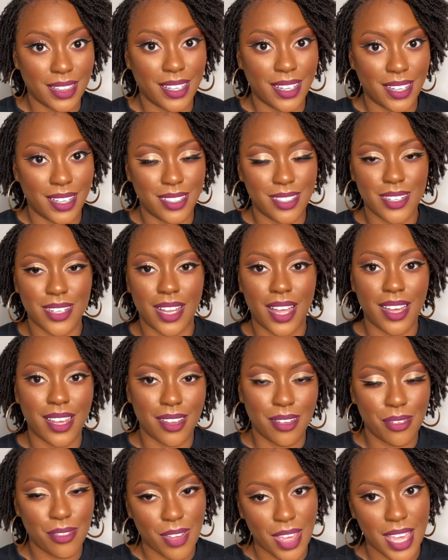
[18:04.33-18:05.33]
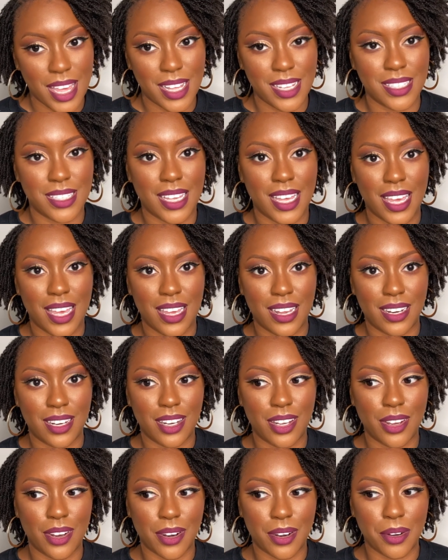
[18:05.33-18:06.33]
the interlocking phase and
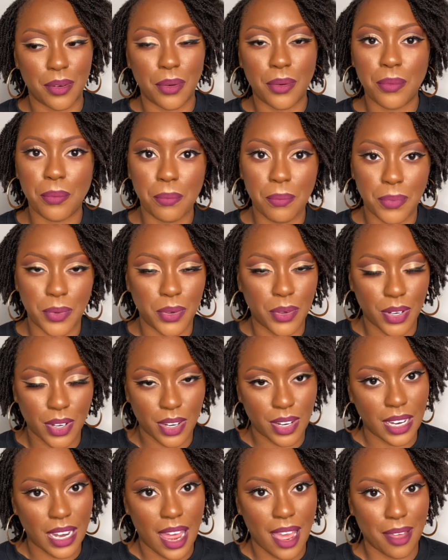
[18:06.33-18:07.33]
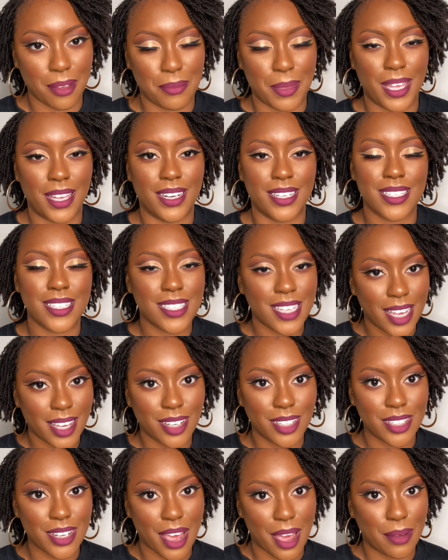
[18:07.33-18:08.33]
you're doing your lock maintenance, take
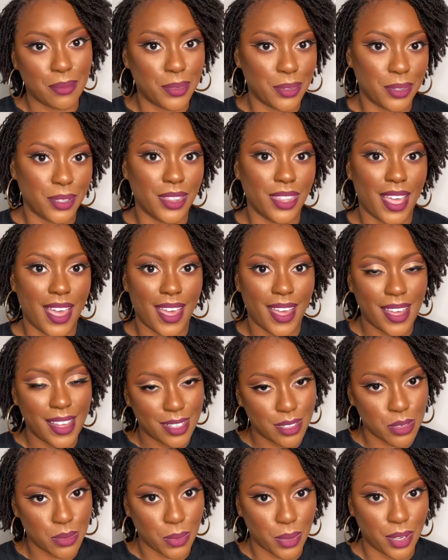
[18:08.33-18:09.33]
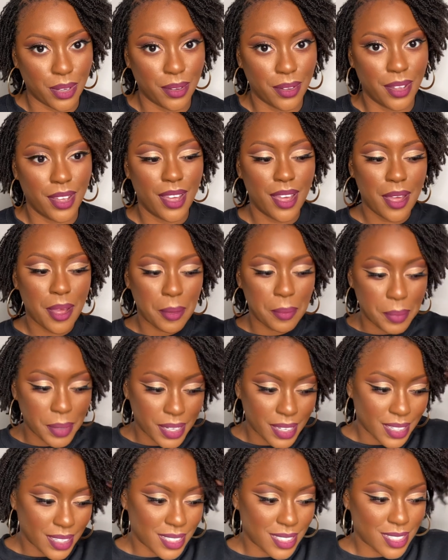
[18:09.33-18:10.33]
your time doing that as well,
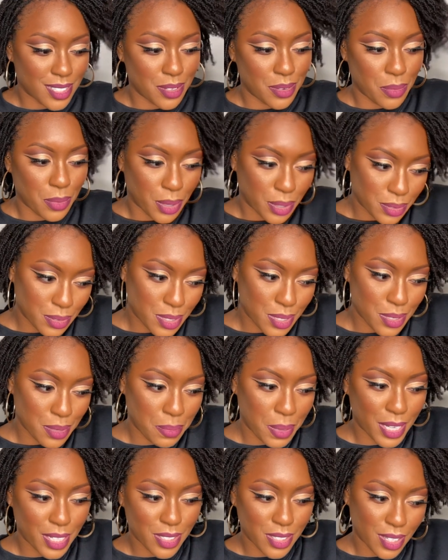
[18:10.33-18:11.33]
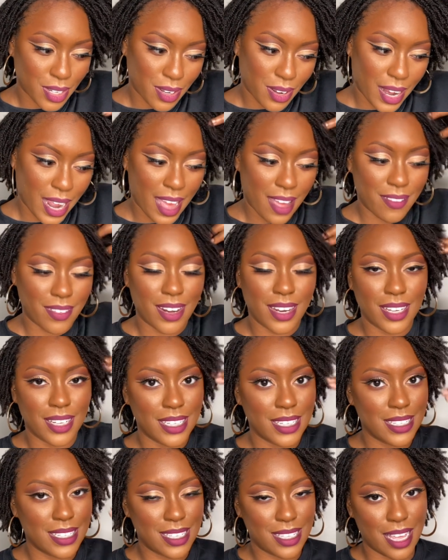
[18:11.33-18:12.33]
because you want to make sure you're having a
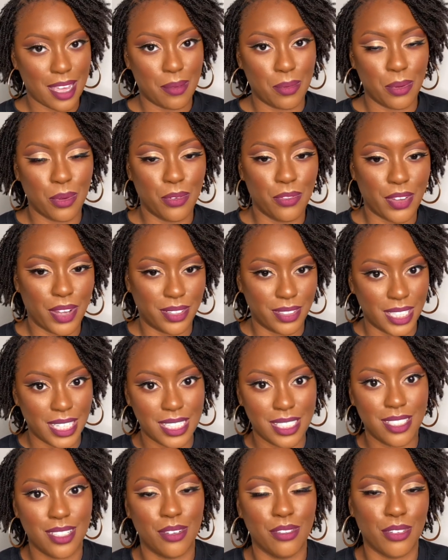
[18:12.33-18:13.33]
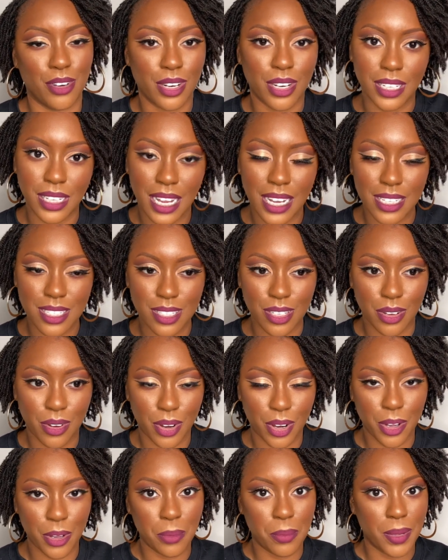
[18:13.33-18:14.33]
good stable foundation for your locks to
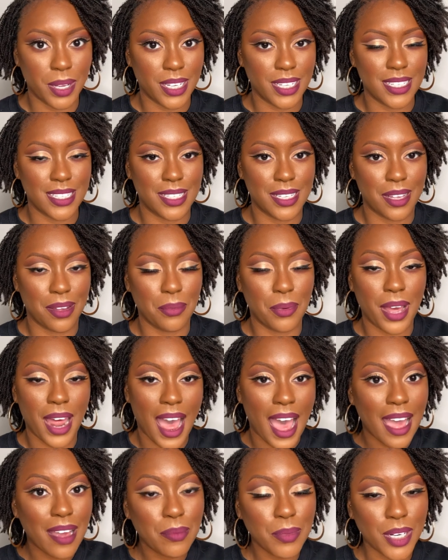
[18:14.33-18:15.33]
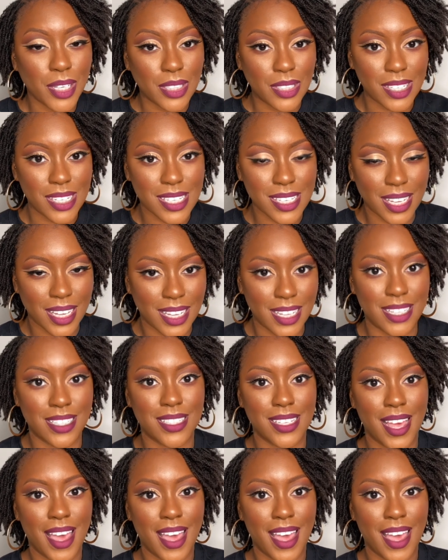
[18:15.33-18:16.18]
grow. Because what I'm noticing is